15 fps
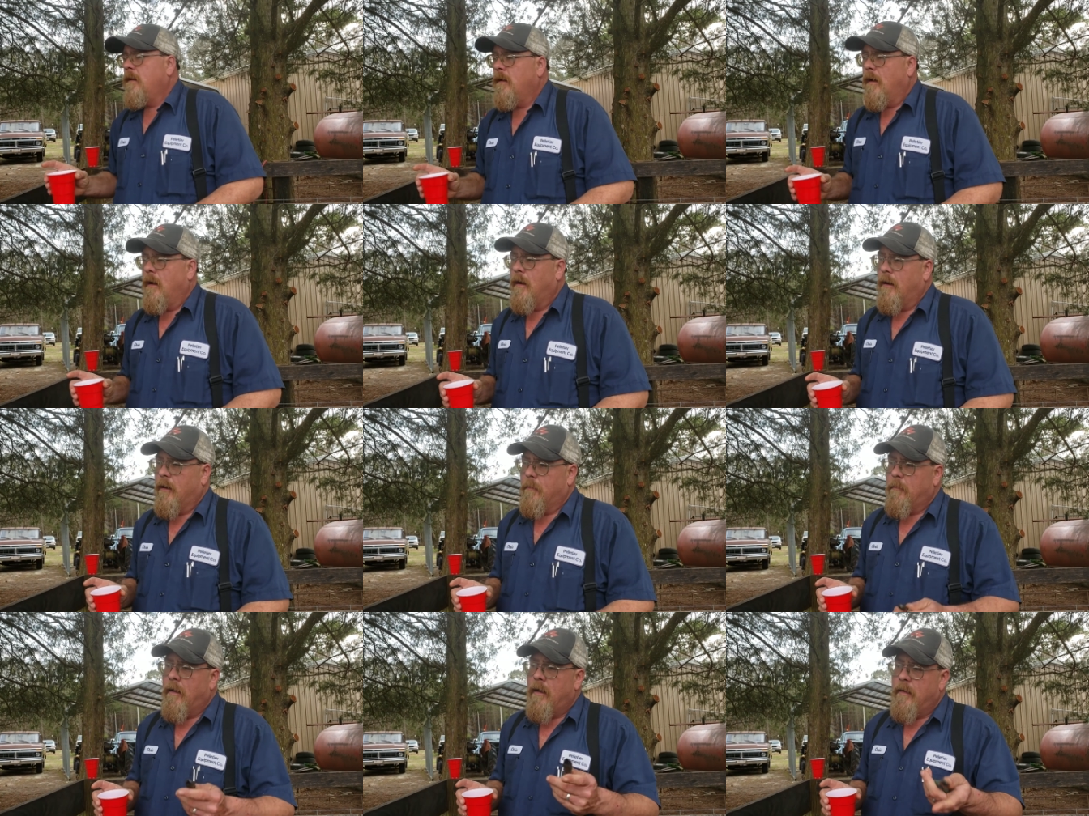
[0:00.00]

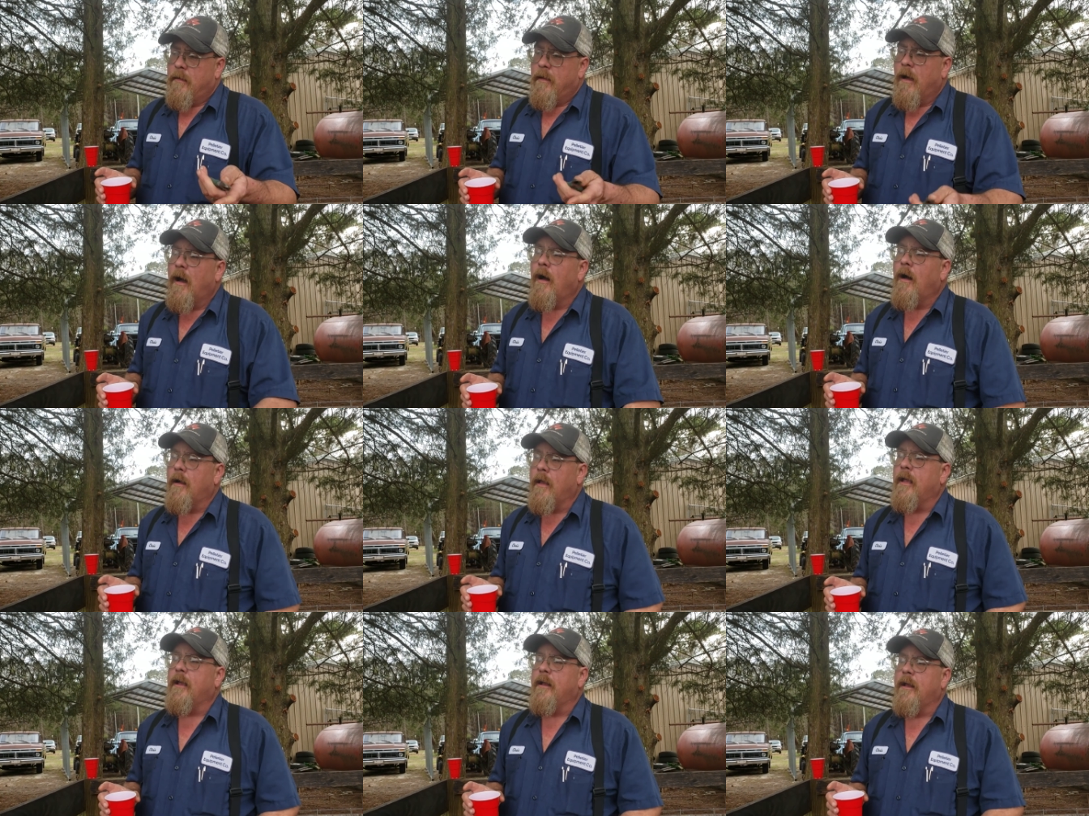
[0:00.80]
Um,
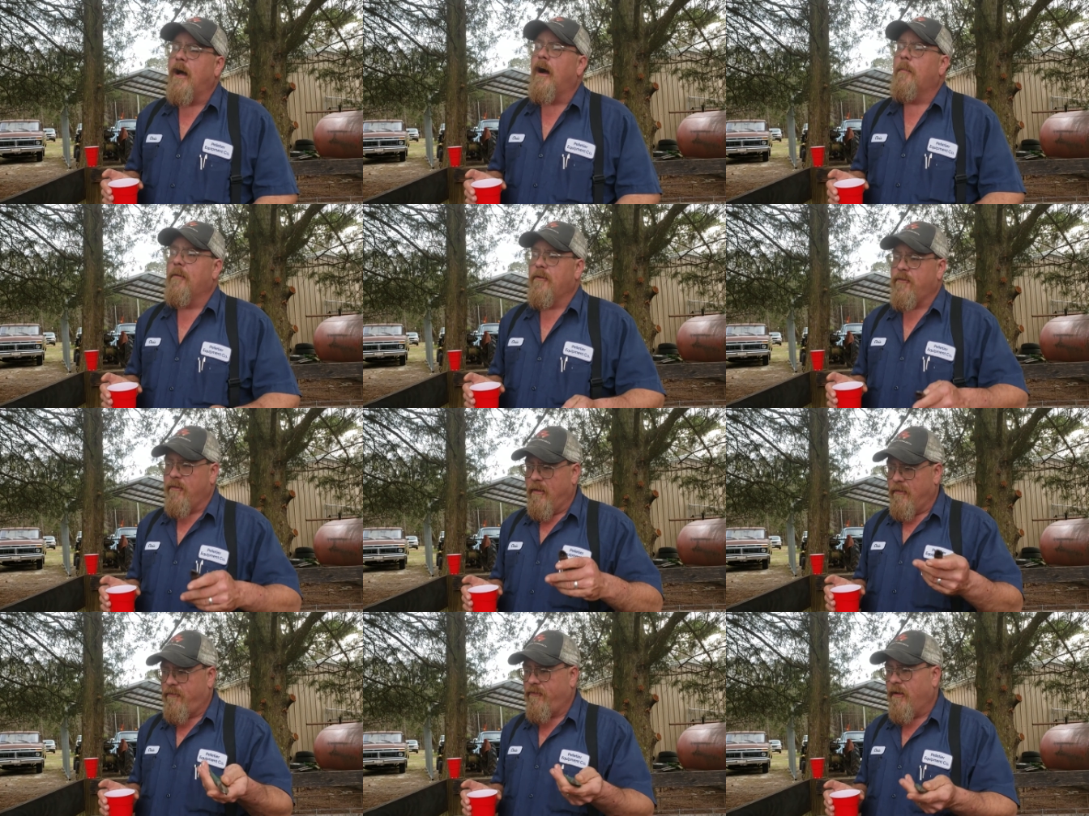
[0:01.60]
hog economics.
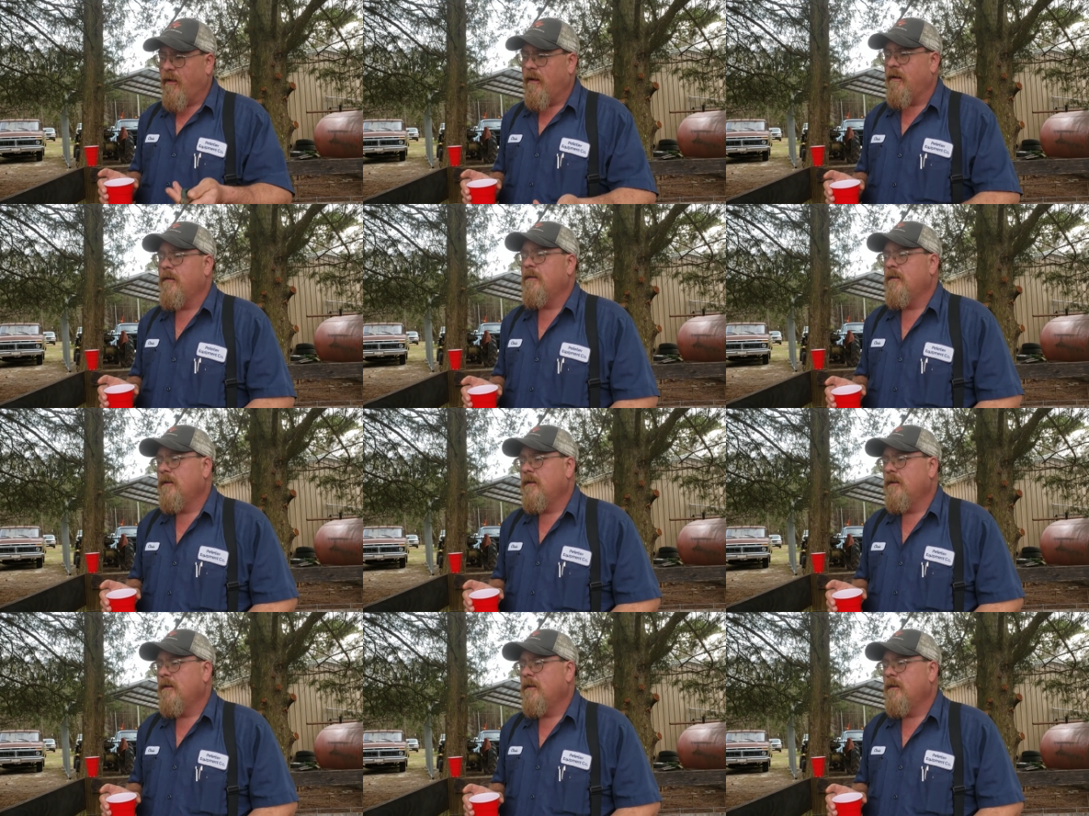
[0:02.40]
Let's uh,